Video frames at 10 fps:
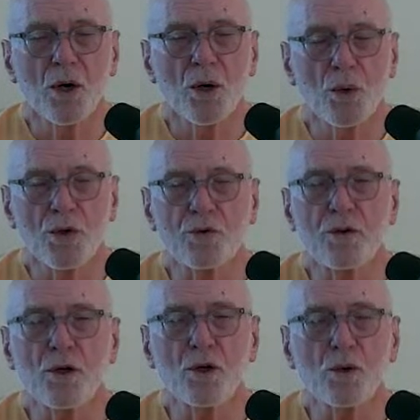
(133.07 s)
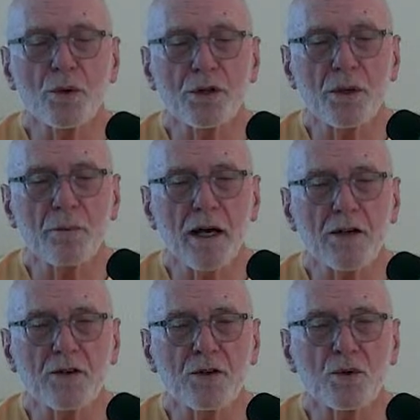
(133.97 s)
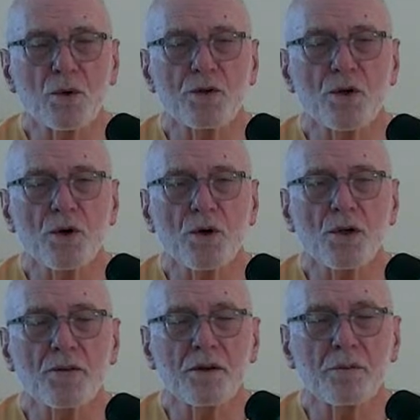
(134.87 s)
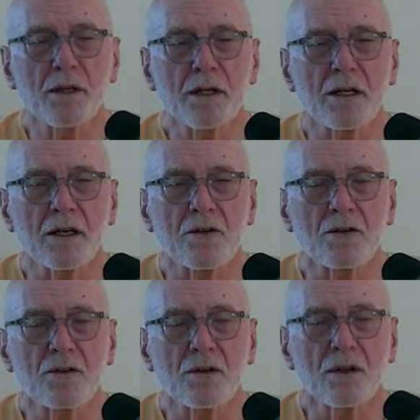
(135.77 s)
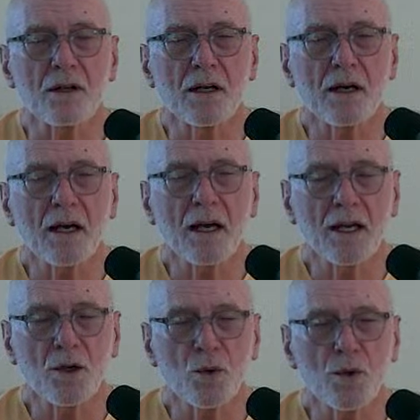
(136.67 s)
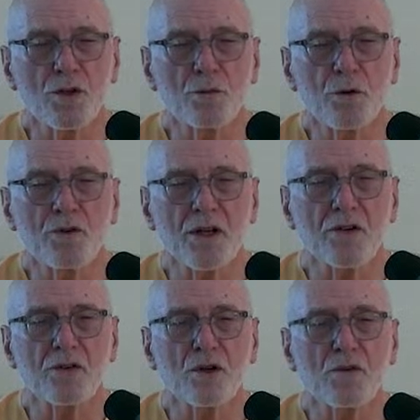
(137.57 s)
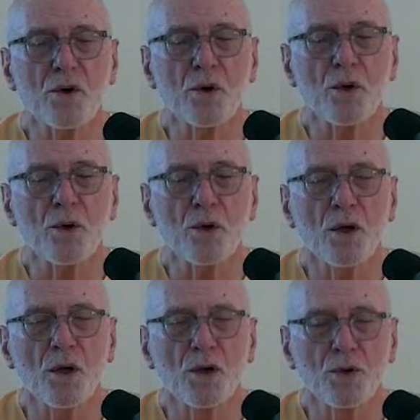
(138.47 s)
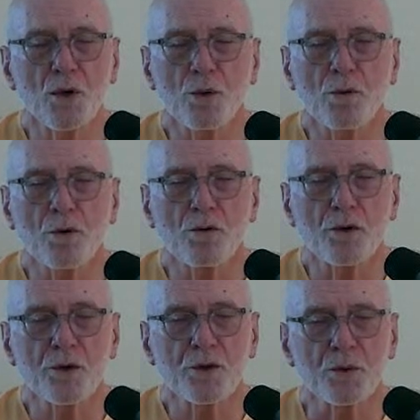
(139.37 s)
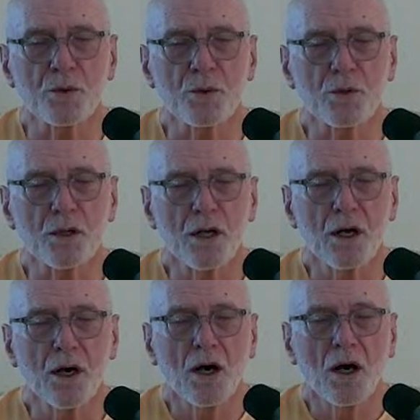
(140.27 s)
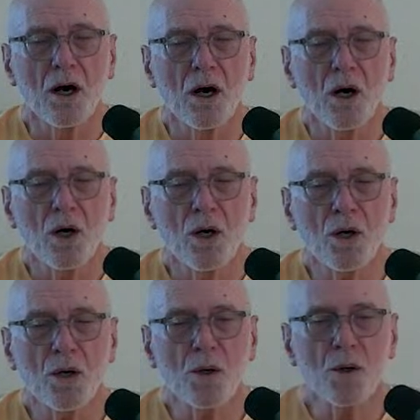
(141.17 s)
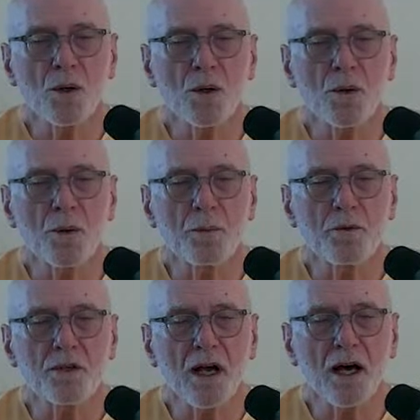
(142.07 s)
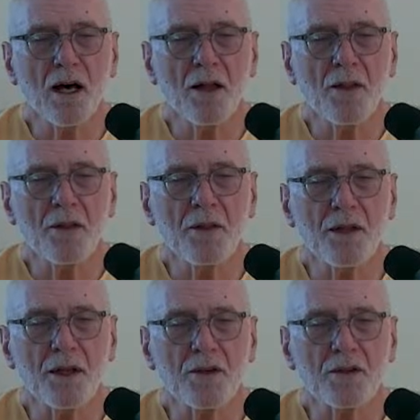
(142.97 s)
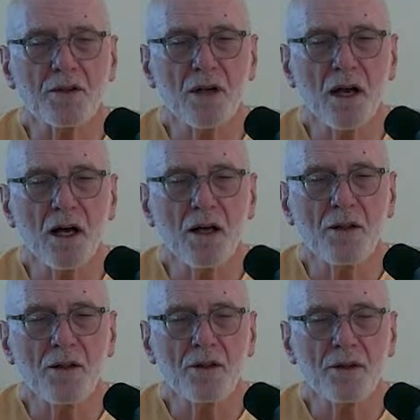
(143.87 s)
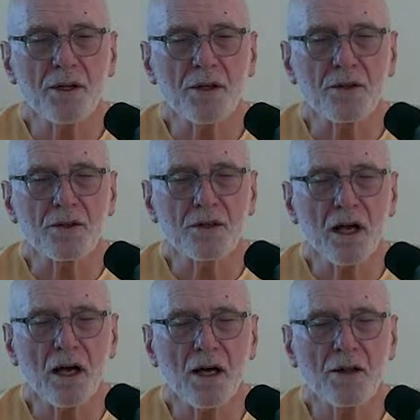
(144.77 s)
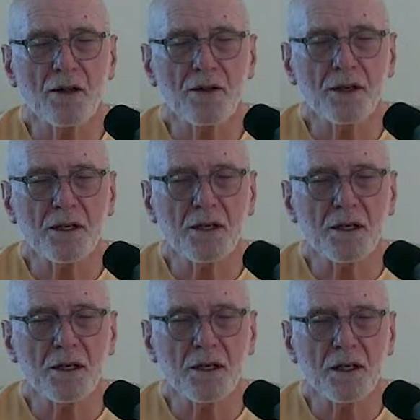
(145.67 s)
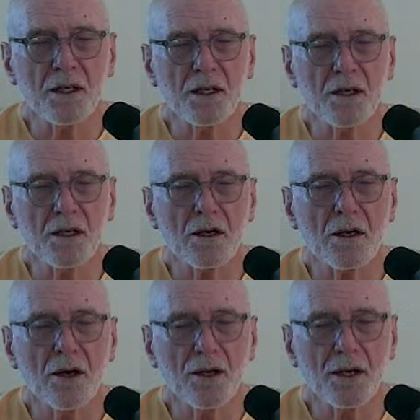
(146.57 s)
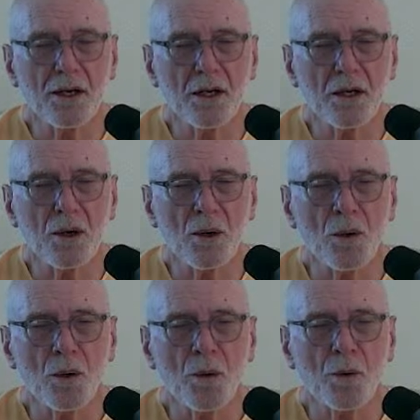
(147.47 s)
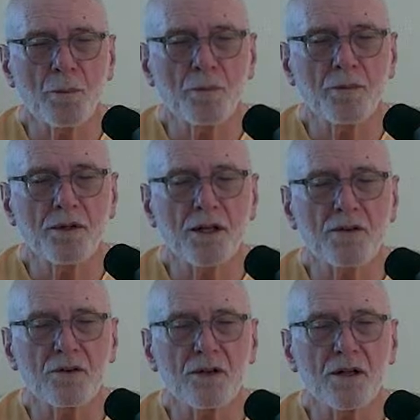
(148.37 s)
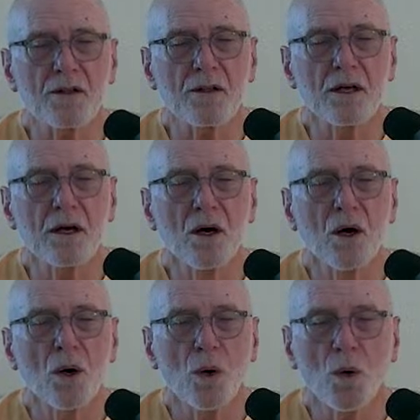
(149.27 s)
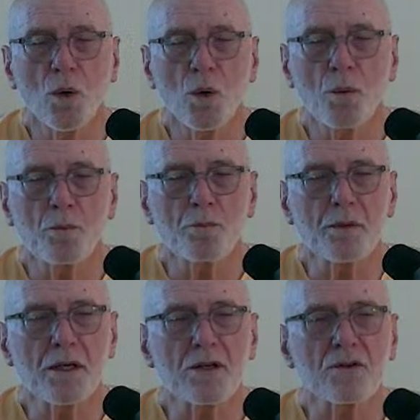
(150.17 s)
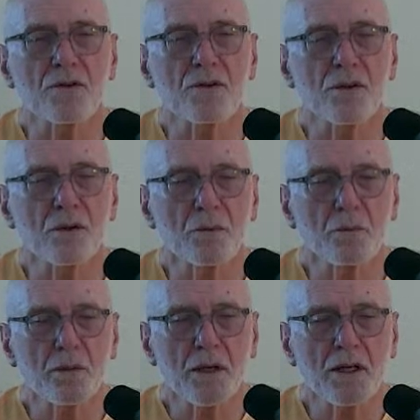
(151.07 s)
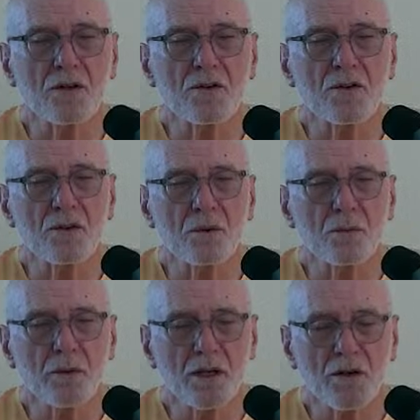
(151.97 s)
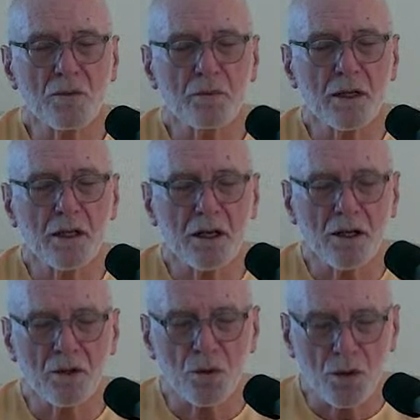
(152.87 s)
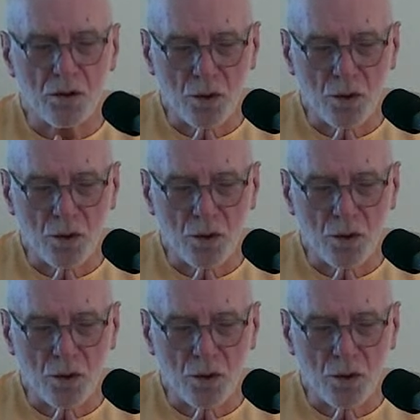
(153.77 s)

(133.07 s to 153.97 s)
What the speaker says: who is filled with compassion towards all living beings, and who is possessed of all noble virtues. Om Shanti Shanti Shanti Harihi Om Tat Sat. Om Peace, peace, peace be unto us